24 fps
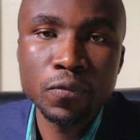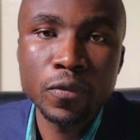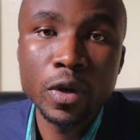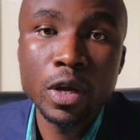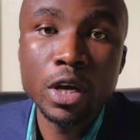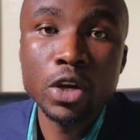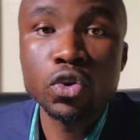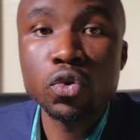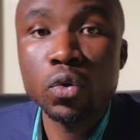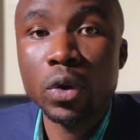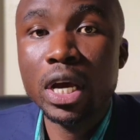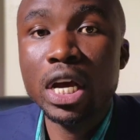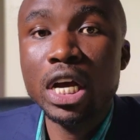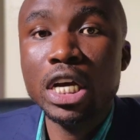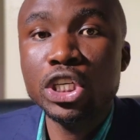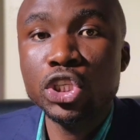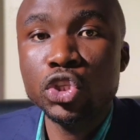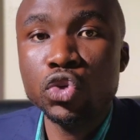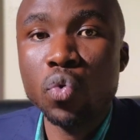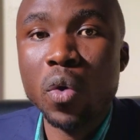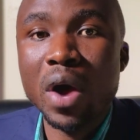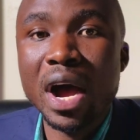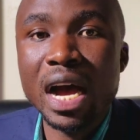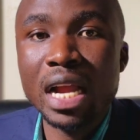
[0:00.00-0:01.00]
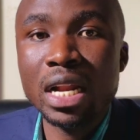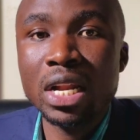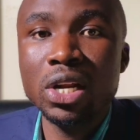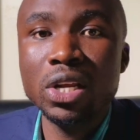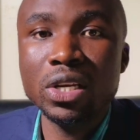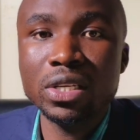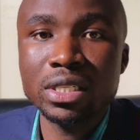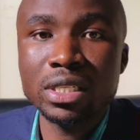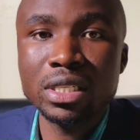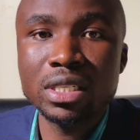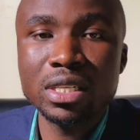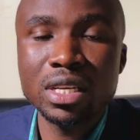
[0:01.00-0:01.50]
to ensure at
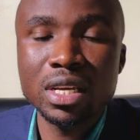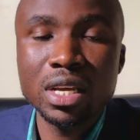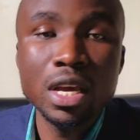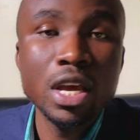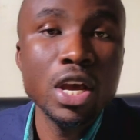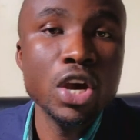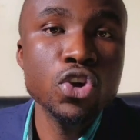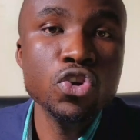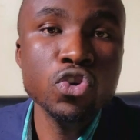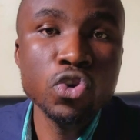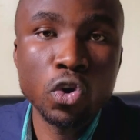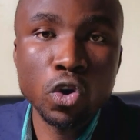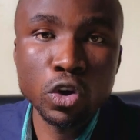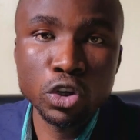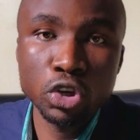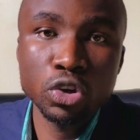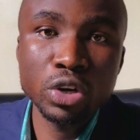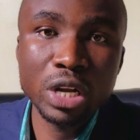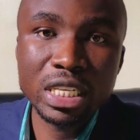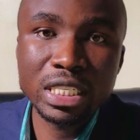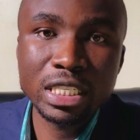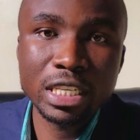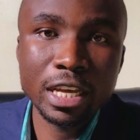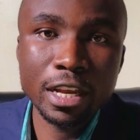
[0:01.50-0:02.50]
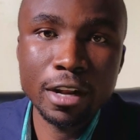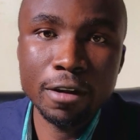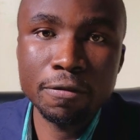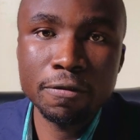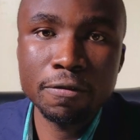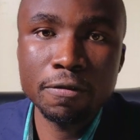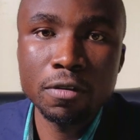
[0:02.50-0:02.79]
least you cushion yourself